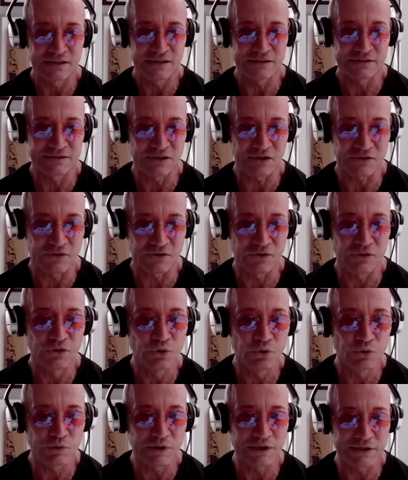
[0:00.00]
It's not
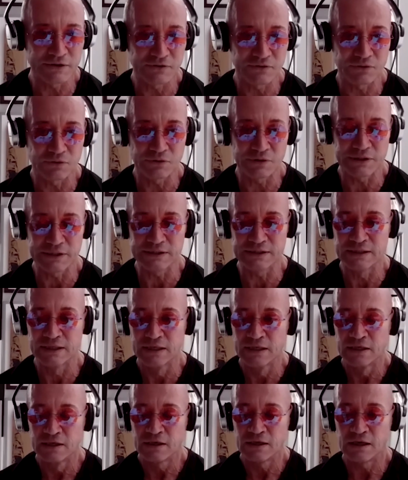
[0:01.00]
new what it's doing.
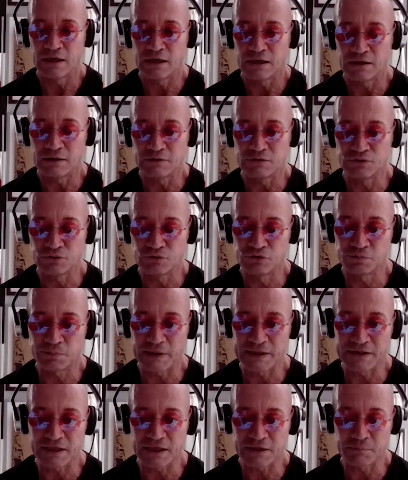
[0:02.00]
Uh, you
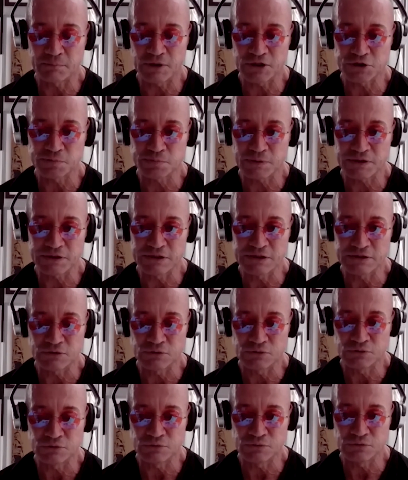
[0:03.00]
spend that much money
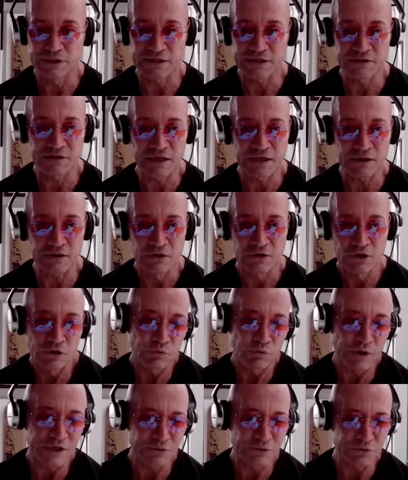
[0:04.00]
to get there.
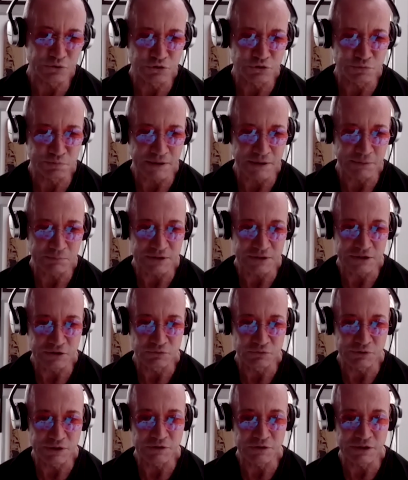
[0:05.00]
Why don't you spend money
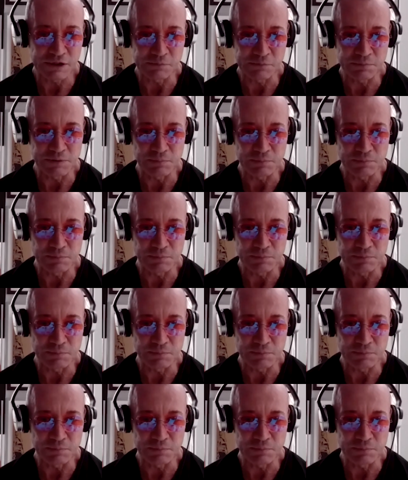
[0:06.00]
to educate